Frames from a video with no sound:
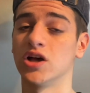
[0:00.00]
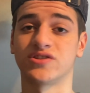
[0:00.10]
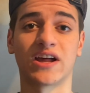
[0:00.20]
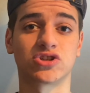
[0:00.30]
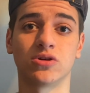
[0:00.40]

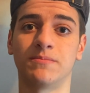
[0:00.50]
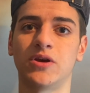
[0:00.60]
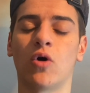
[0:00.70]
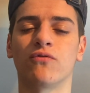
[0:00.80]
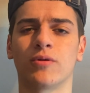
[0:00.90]
So that should be
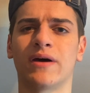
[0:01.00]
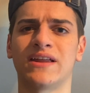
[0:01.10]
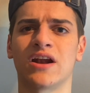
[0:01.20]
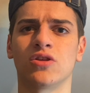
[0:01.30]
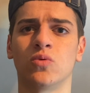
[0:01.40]
hopefully by
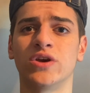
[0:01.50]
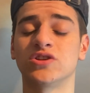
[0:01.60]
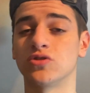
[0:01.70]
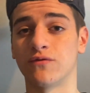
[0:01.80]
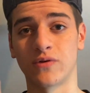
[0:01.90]
the end of the
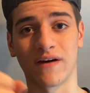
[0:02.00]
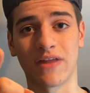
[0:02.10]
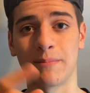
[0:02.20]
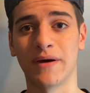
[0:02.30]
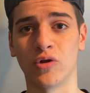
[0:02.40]
week. So if you have
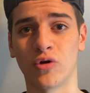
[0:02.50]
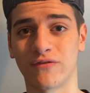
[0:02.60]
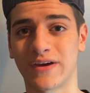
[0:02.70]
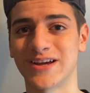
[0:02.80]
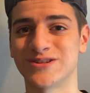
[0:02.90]
that bell
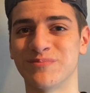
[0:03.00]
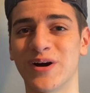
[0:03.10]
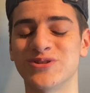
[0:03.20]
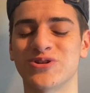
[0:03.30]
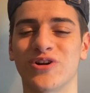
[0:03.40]
notification
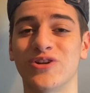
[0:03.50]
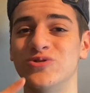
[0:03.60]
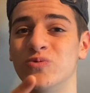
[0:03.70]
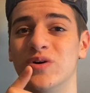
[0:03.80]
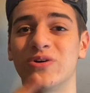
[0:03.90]
button turned on,
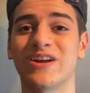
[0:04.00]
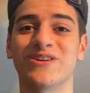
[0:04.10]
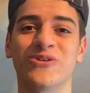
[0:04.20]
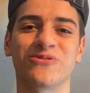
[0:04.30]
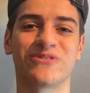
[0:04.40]
you will get a
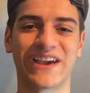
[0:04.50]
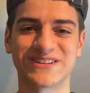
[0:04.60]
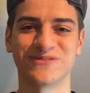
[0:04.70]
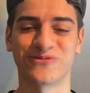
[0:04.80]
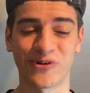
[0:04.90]

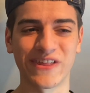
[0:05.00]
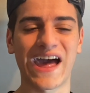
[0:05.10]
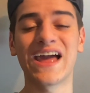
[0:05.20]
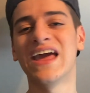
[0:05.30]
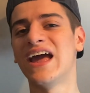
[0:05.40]
notification for
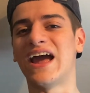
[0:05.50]
that.